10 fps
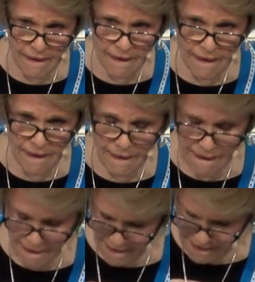
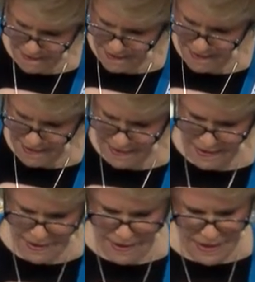
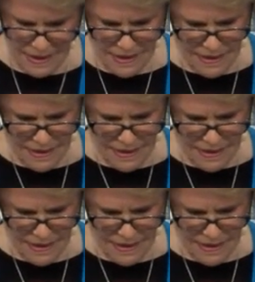No one is speaking in this clip.